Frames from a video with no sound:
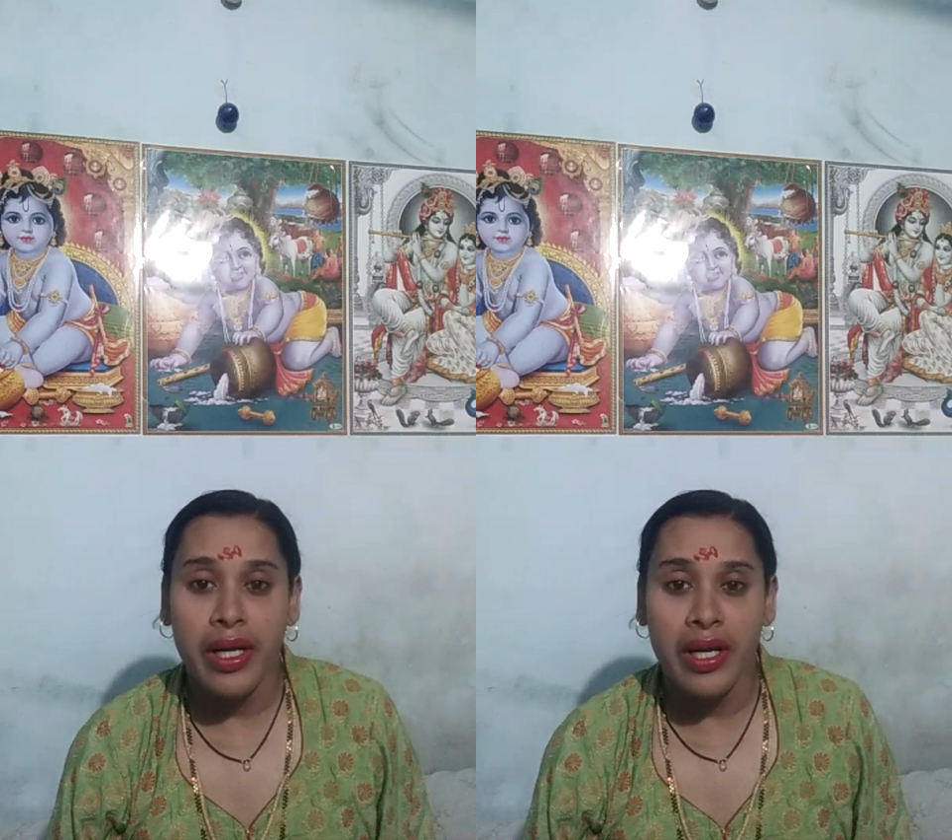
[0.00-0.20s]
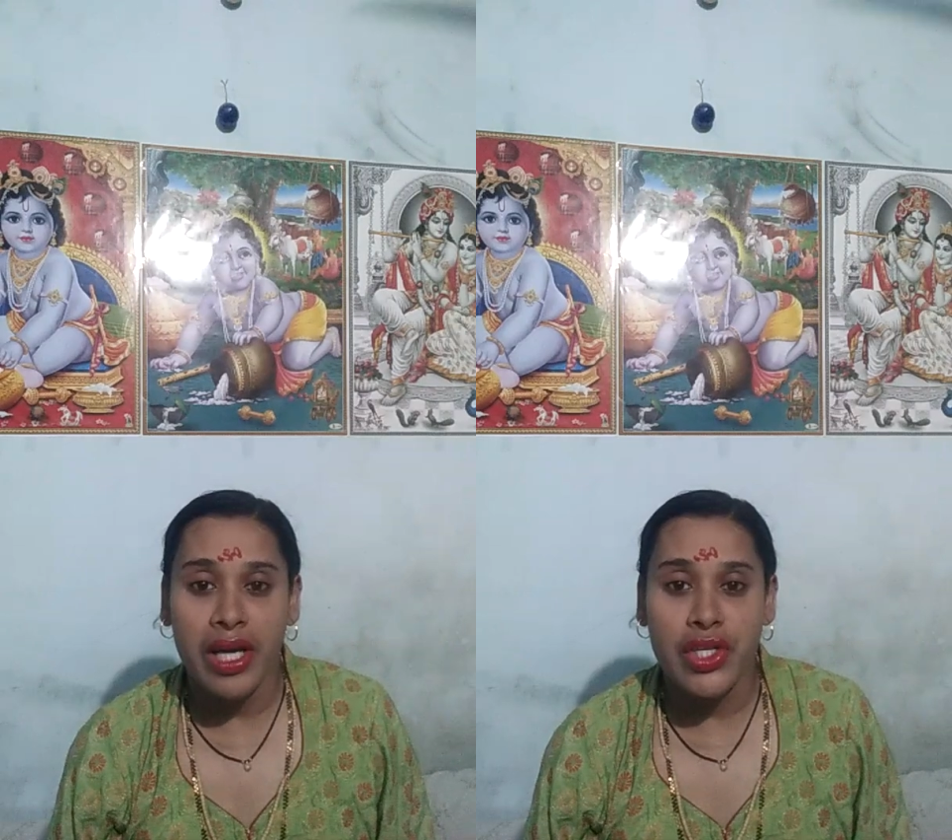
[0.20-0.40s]

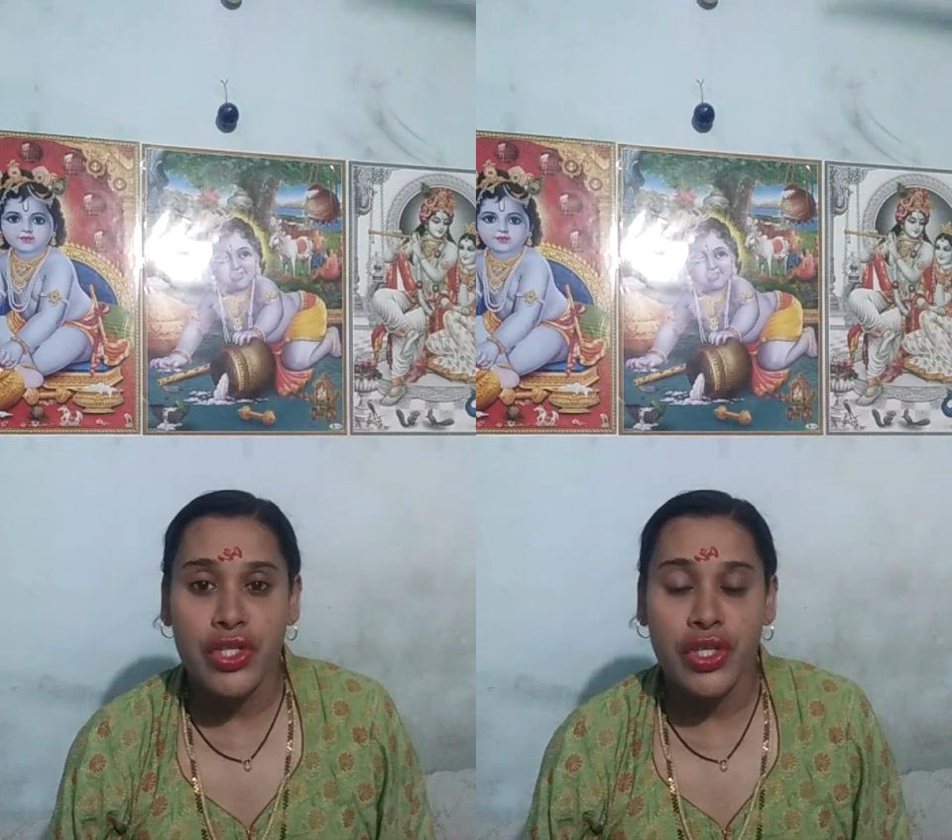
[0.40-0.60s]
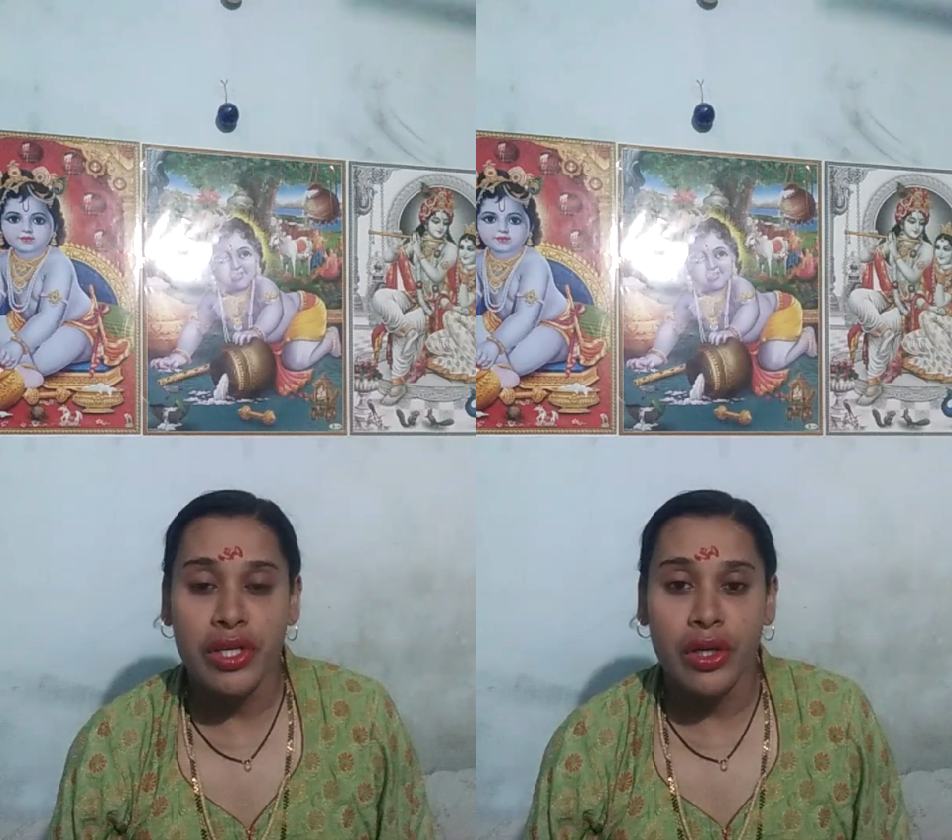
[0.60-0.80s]

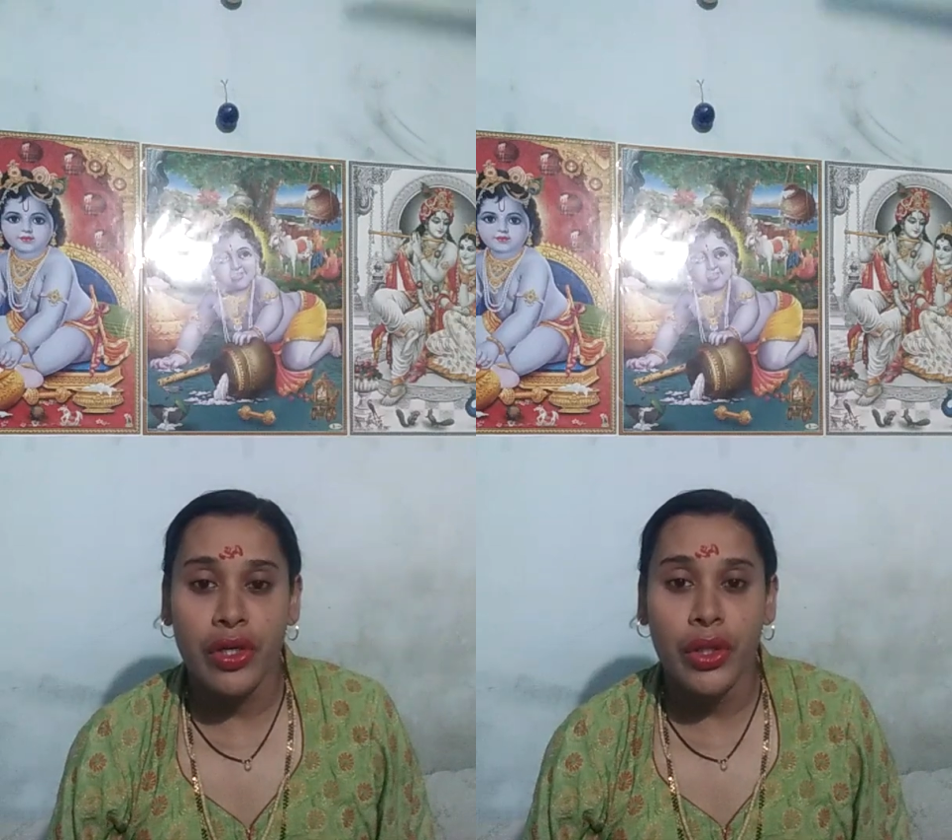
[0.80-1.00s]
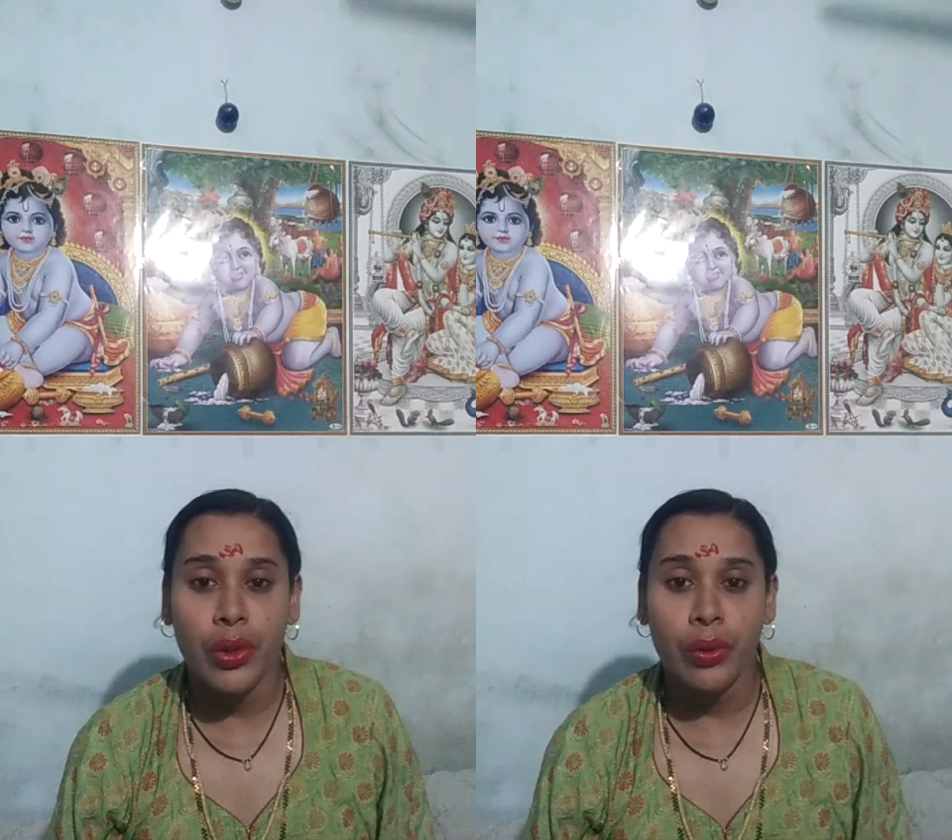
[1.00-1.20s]
indigestion
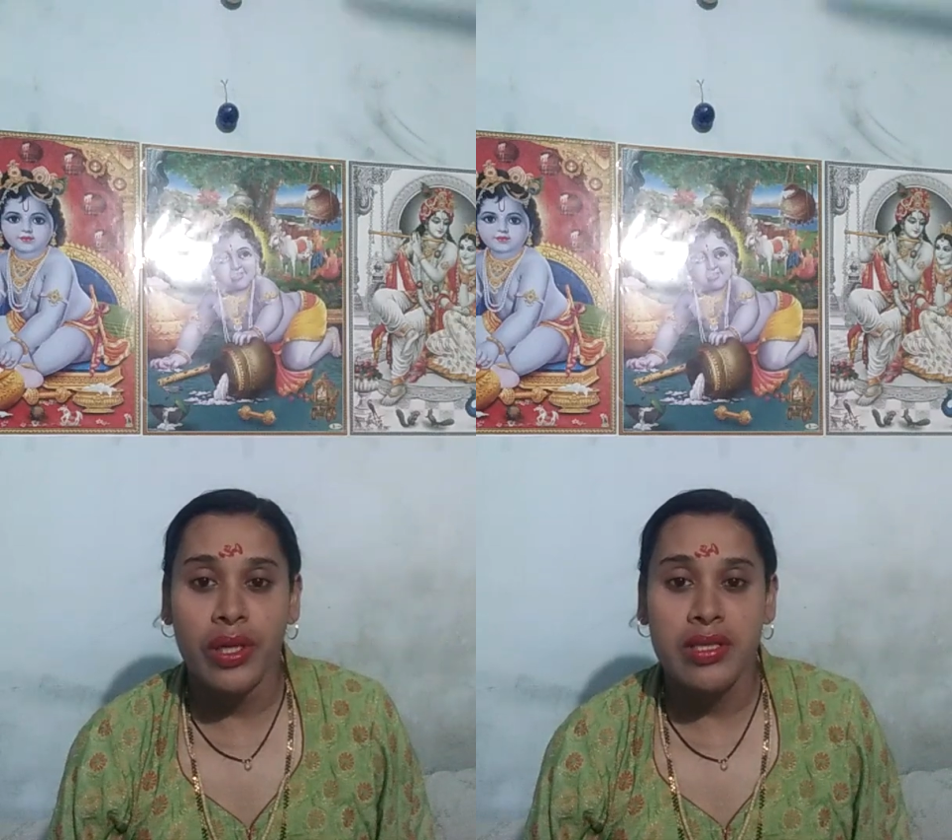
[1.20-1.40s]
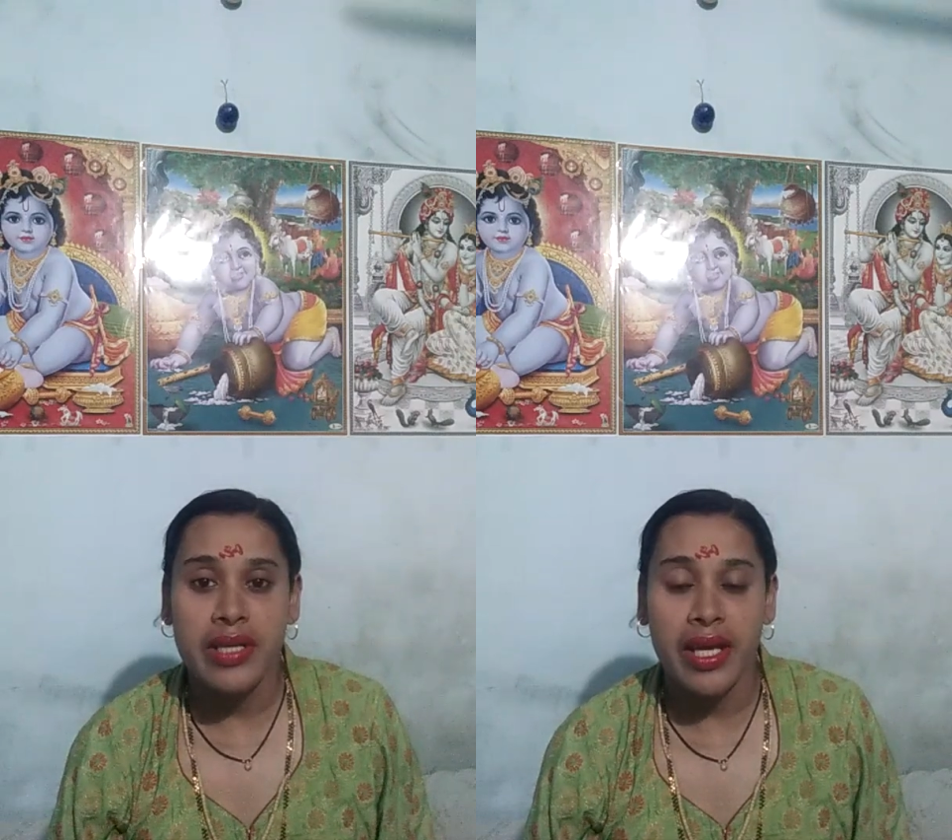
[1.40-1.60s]
due to
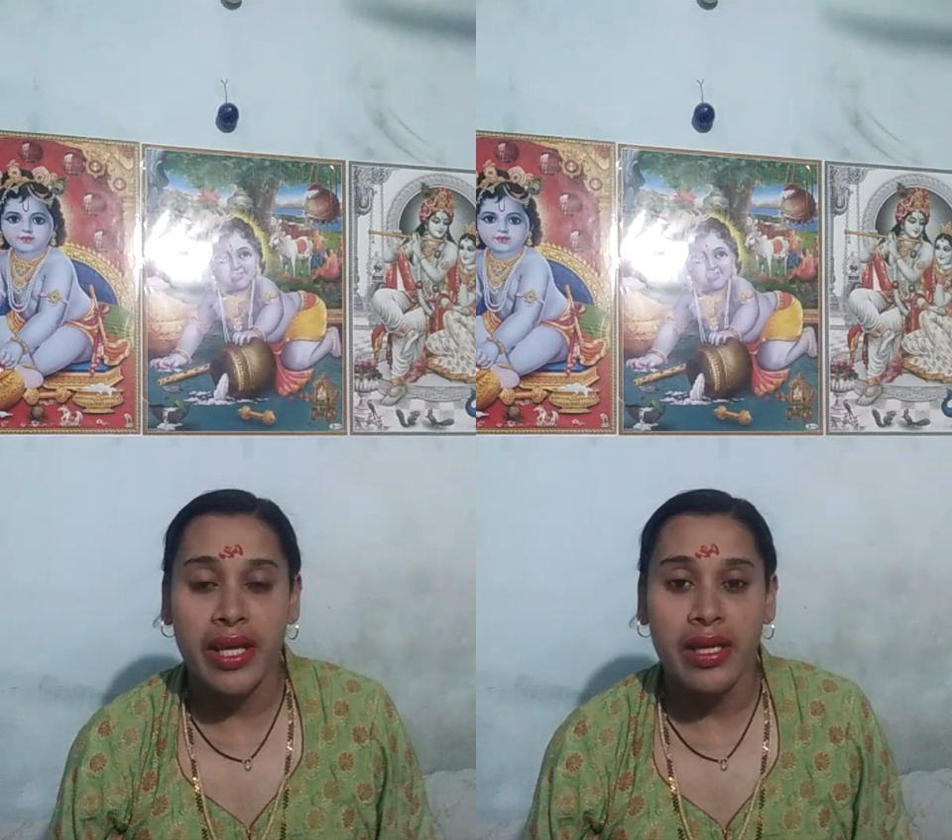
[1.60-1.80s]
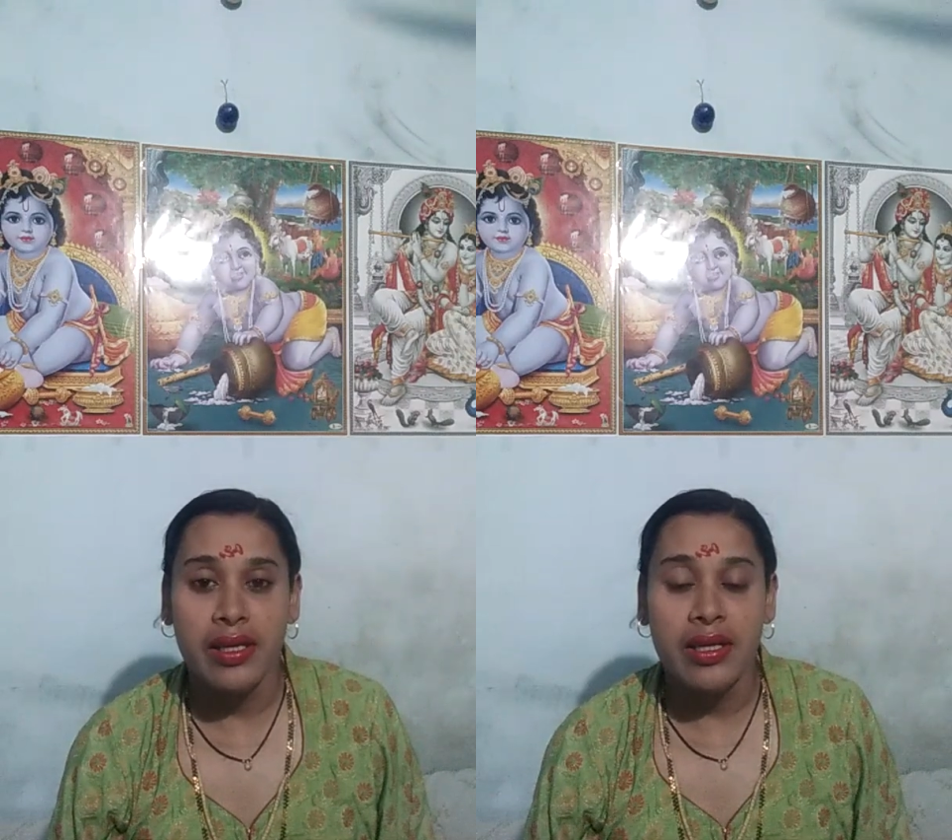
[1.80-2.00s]
his
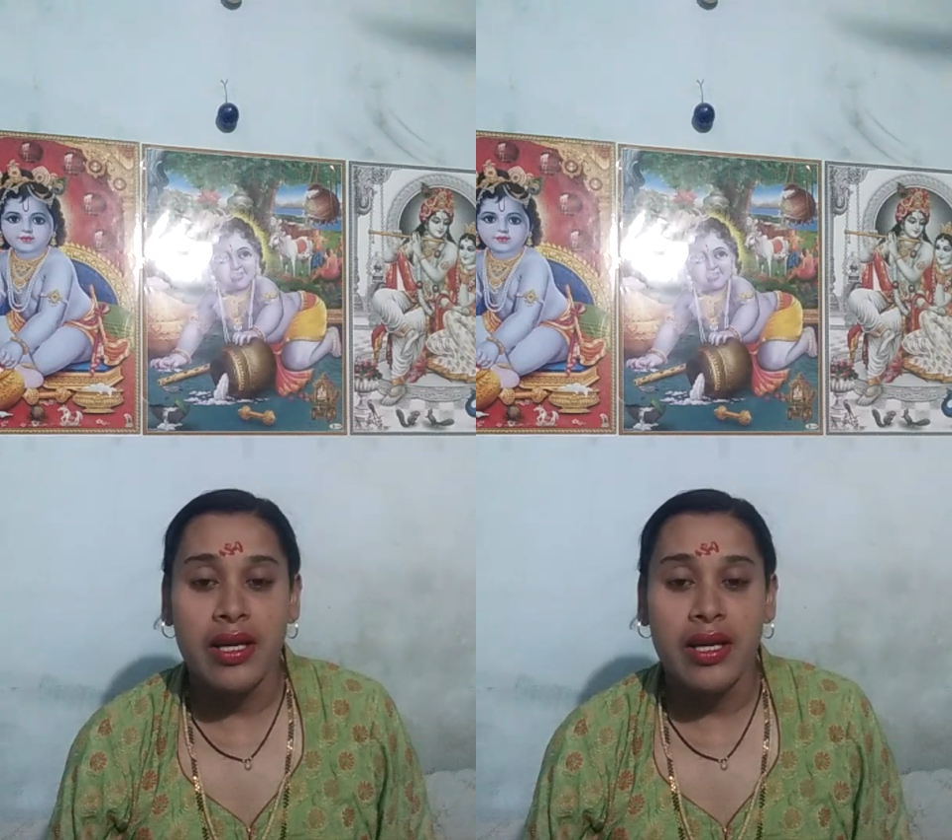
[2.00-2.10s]
taking